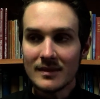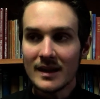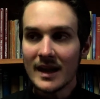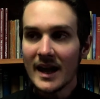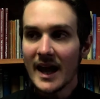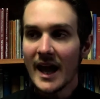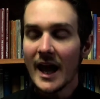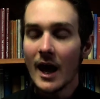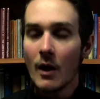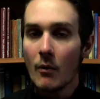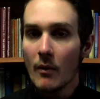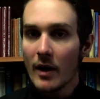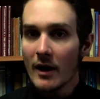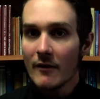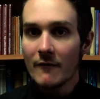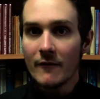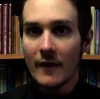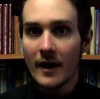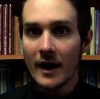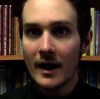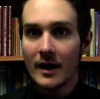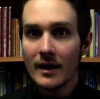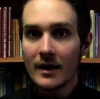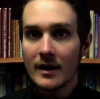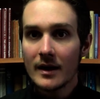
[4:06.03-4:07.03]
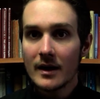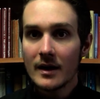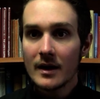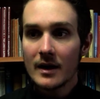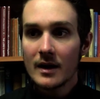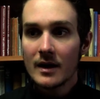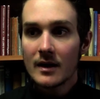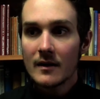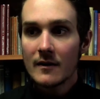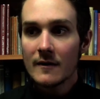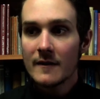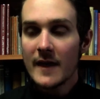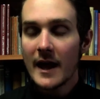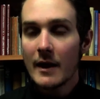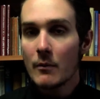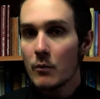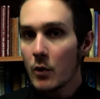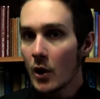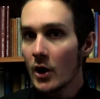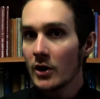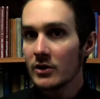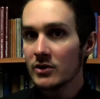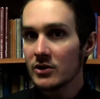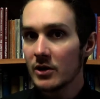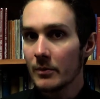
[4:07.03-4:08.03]
However, they
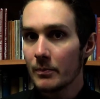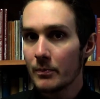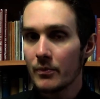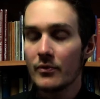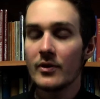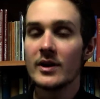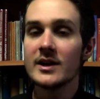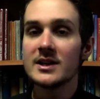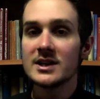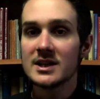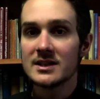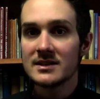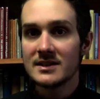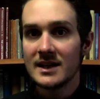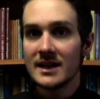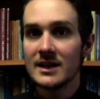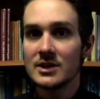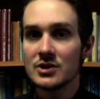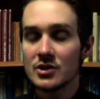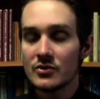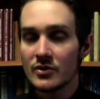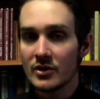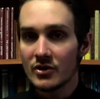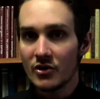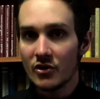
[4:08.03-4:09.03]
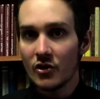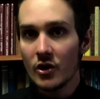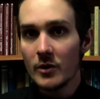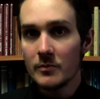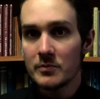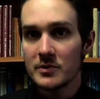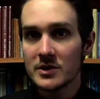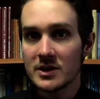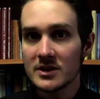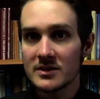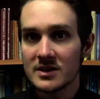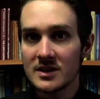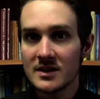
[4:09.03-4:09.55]
weren't to preach and teach on the scriptures.